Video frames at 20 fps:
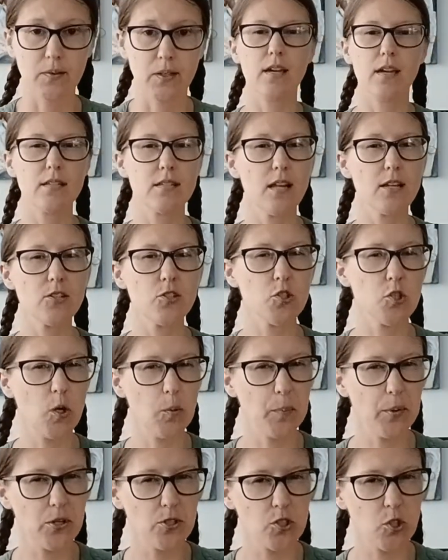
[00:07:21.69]
It's not
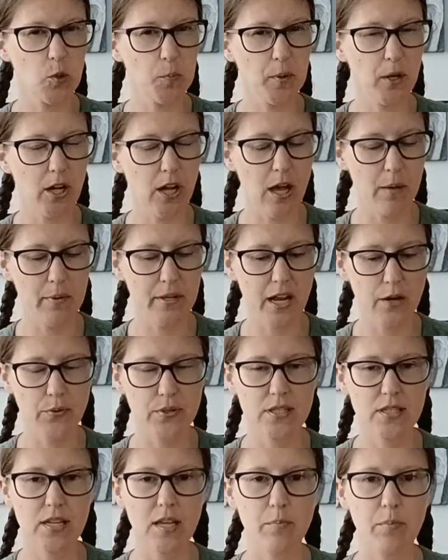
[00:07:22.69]
super common, I would
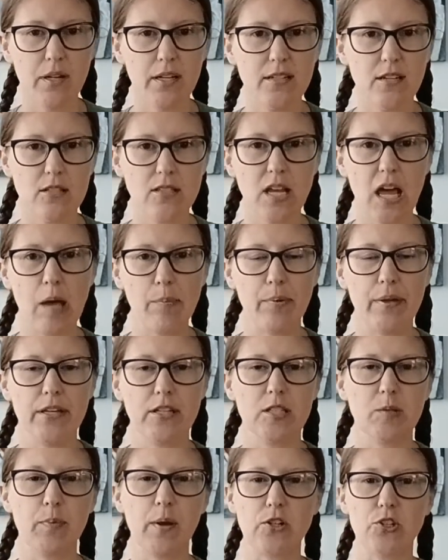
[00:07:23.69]
say, but it does happen,
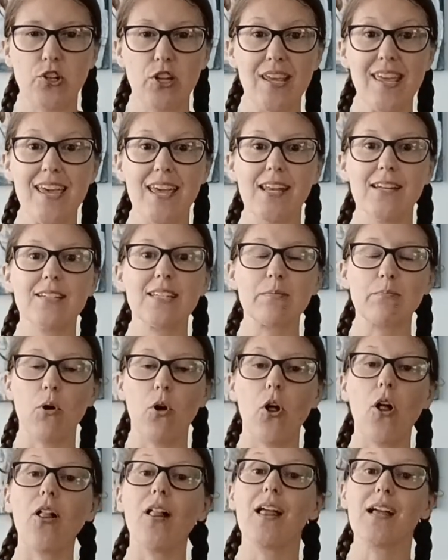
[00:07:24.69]
especially in
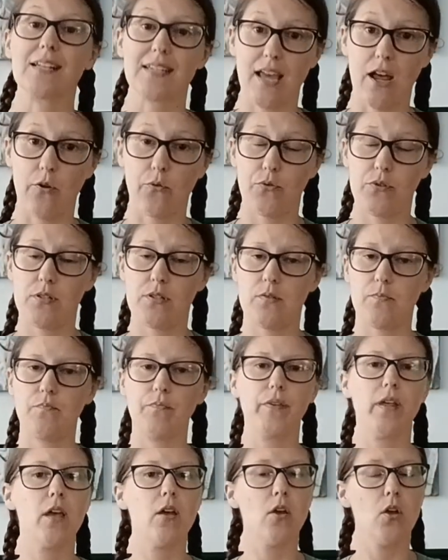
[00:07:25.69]
small towns.
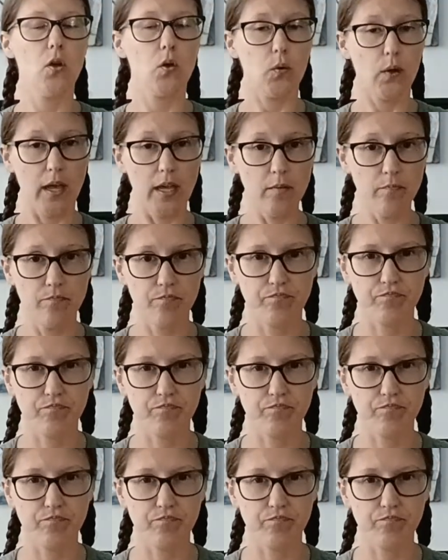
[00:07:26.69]
Okay?